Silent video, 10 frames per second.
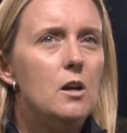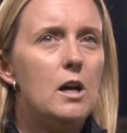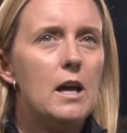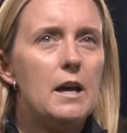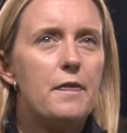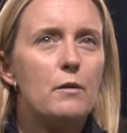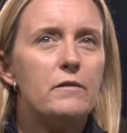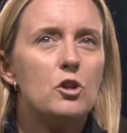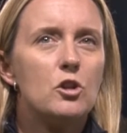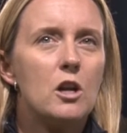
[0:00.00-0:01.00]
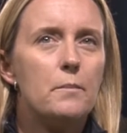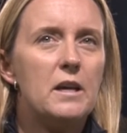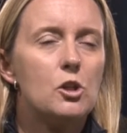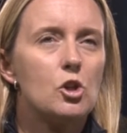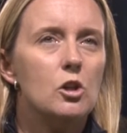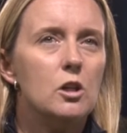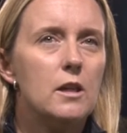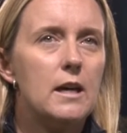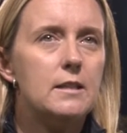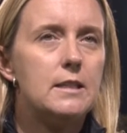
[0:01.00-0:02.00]
I think we've just got to make
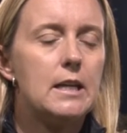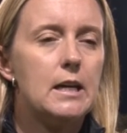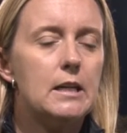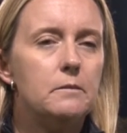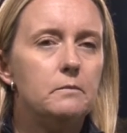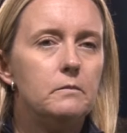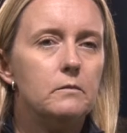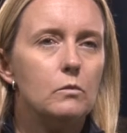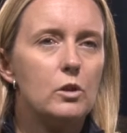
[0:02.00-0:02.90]
sure that